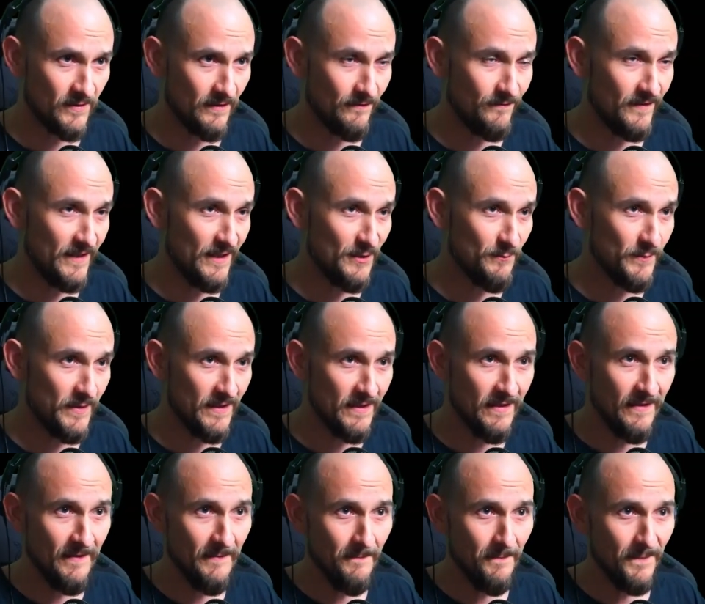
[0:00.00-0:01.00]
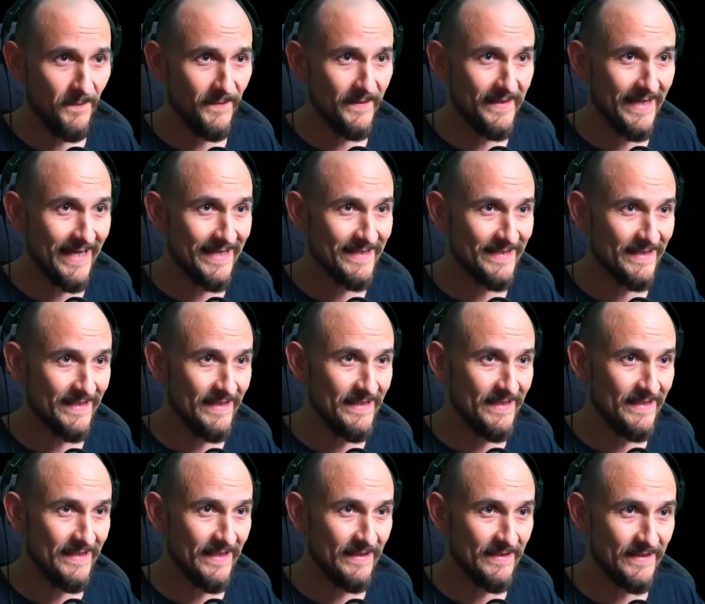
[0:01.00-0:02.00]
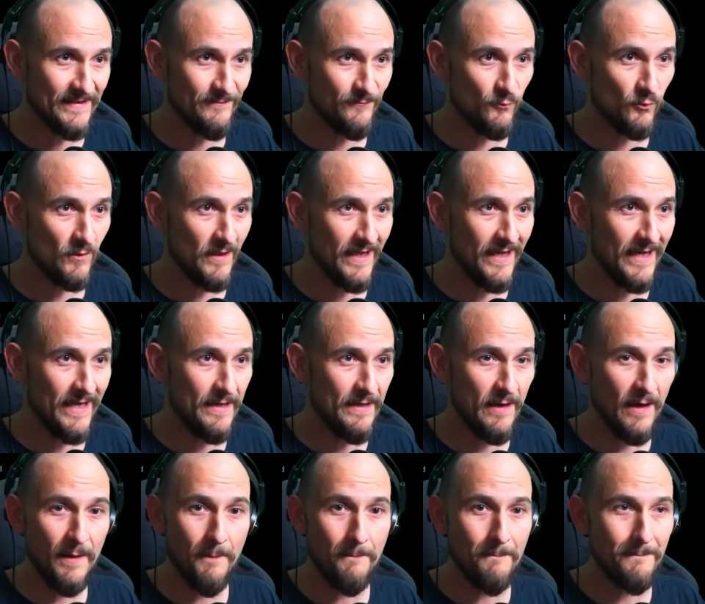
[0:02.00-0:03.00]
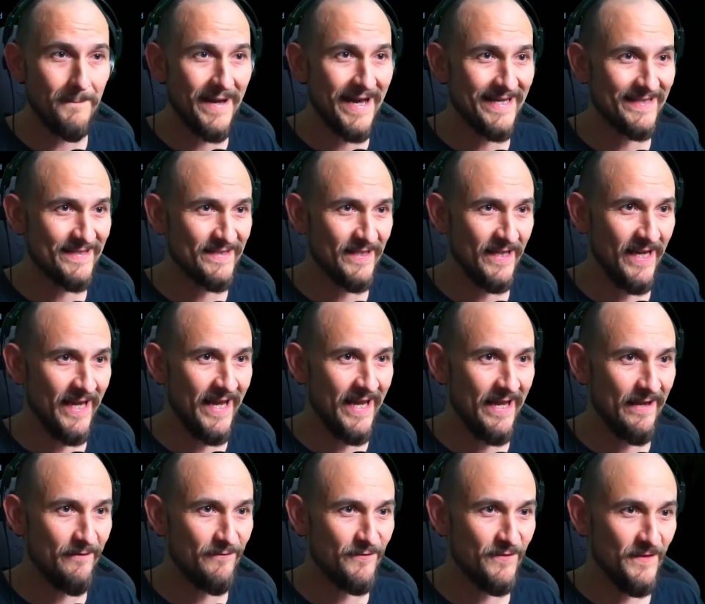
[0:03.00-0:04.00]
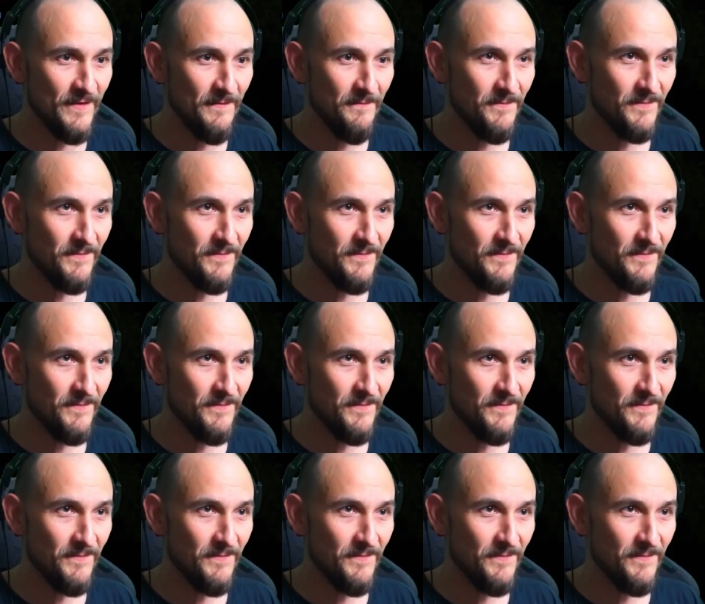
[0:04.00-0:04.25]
That is definitely a must-have because the whole thing works 1A so